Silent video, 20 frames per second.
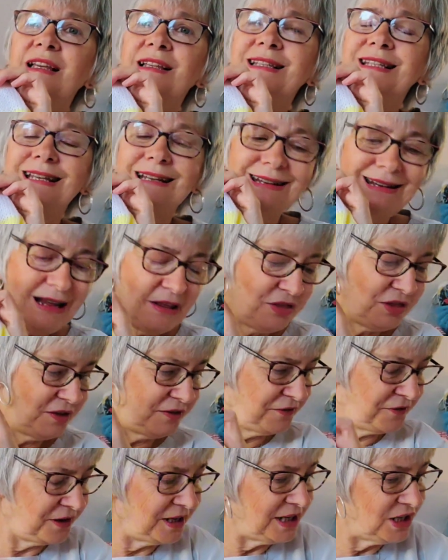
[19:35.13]
that's another
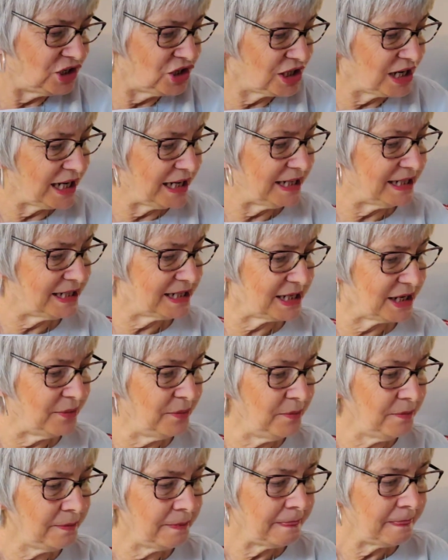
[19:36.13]
finished
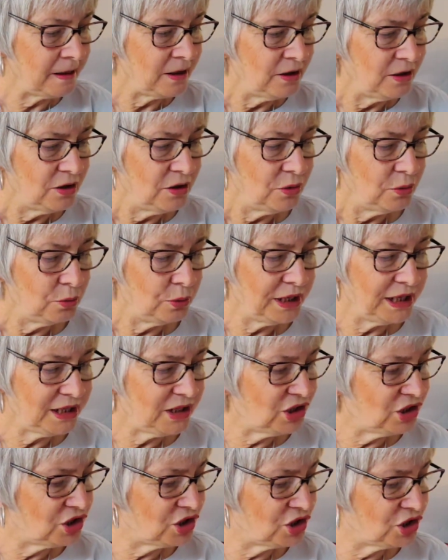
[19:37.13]
item,
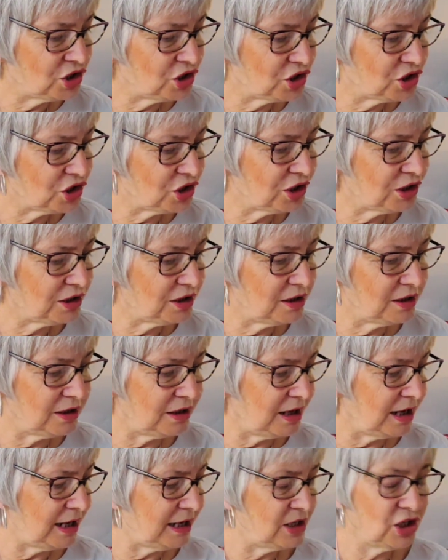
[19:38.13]
which
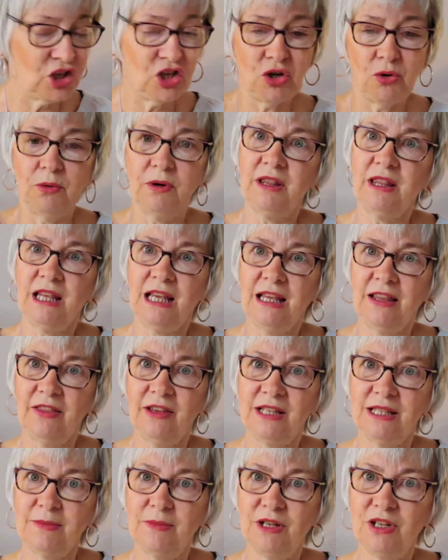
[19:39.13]
don't think
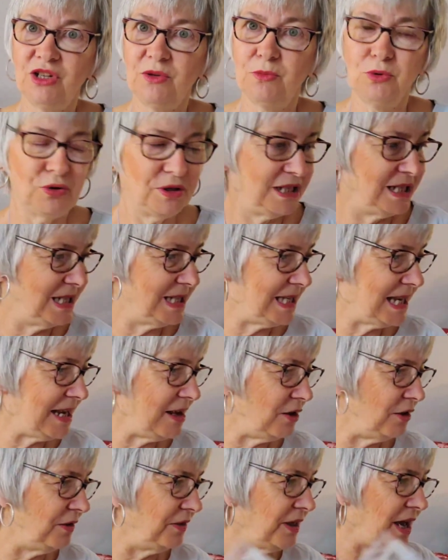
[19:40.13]
there's much more to
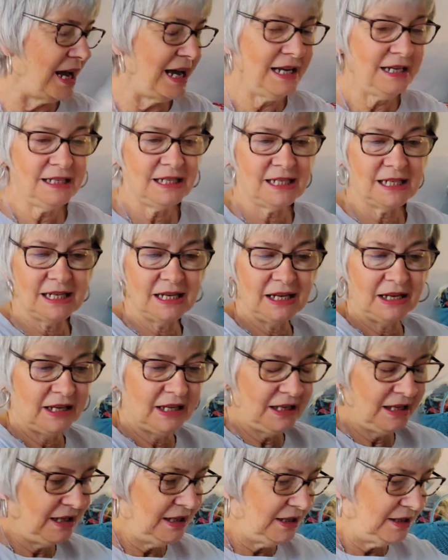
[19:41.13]
say on that.
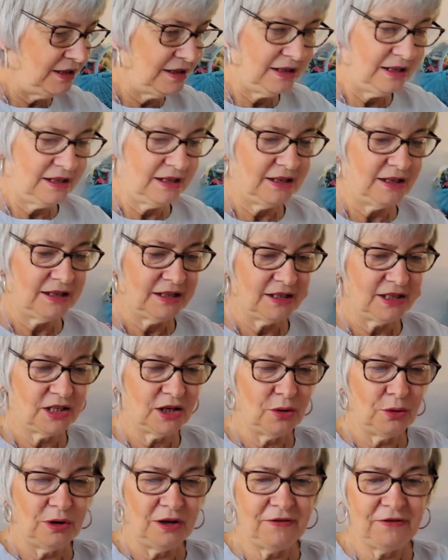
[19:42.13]

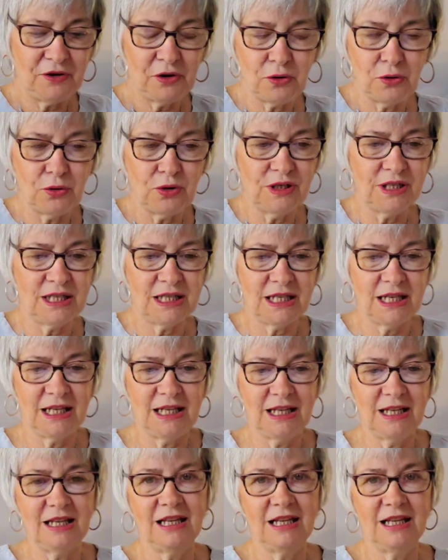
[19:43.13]
So of course,